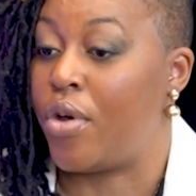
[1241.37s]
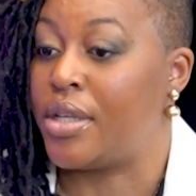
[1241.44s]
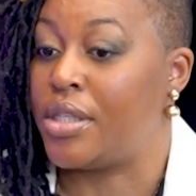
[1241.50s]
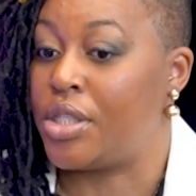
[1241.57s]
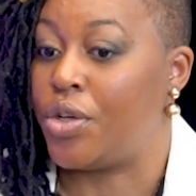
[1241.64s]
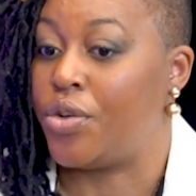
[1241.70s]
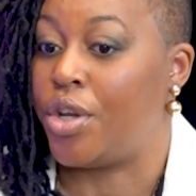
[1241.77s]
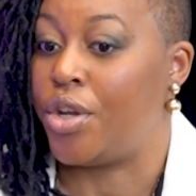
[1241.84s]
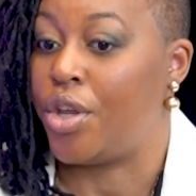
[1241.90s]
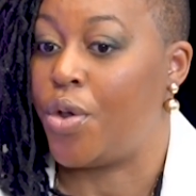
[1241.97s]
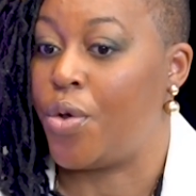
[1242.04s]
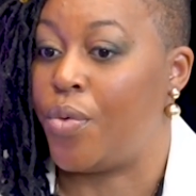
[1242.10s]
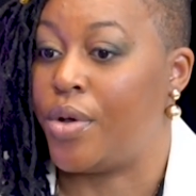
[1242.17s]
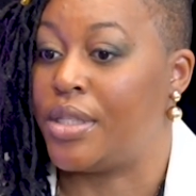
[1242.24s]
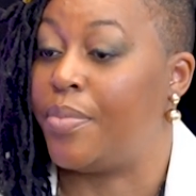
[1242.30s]
a student who
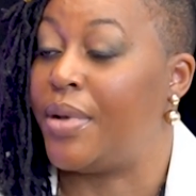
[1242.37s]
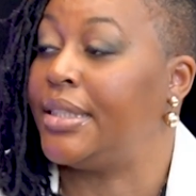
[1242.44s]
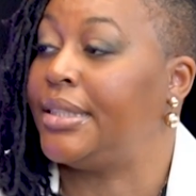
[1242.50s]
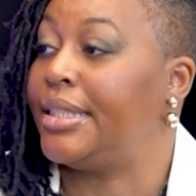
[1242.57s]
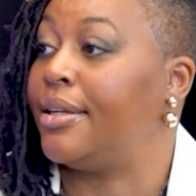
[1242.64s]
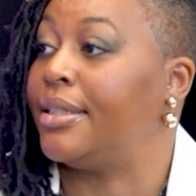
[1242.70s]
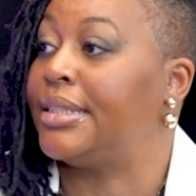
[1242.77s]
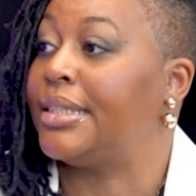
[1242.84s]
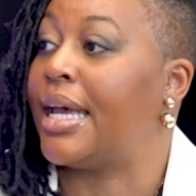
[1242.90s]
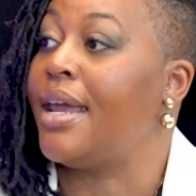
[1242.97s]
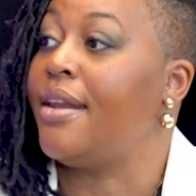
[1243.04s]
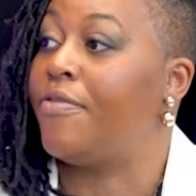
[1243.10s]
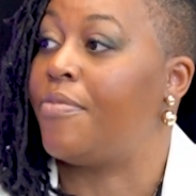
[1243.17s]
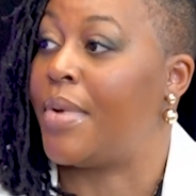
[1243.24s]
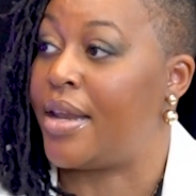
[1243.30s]
was bused outside
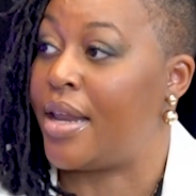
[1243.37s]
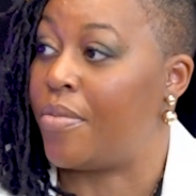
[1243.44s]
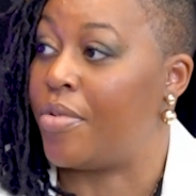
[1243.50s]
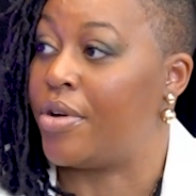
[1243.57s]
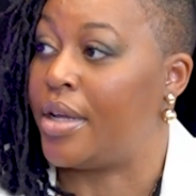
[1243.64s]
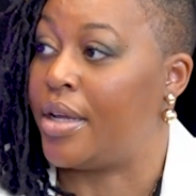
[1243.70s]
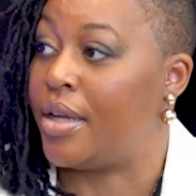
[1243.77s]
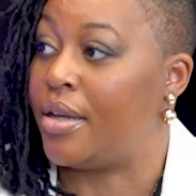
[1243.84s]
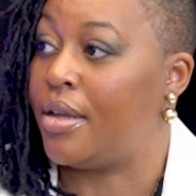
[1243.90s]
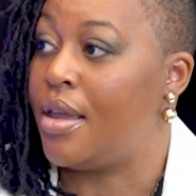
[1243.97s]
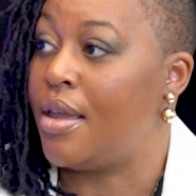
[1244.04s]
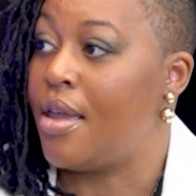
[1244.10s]
of my neighborhood